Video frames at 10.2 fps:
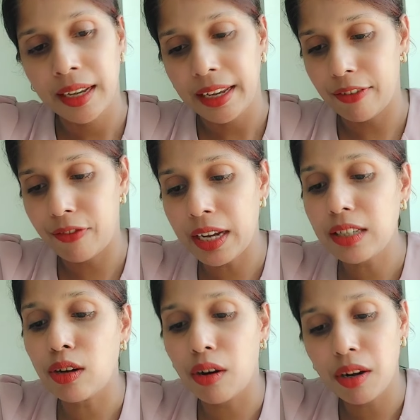
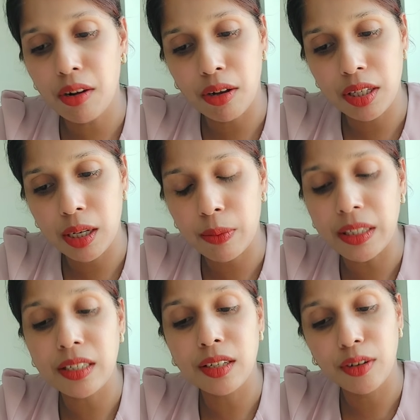effect or
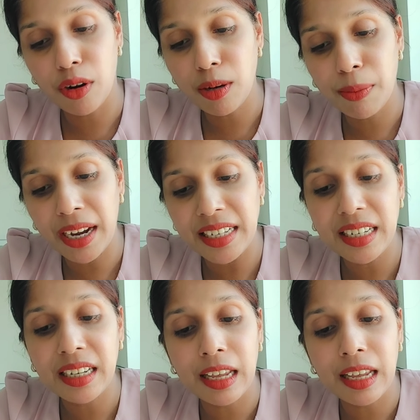consequence, not binding,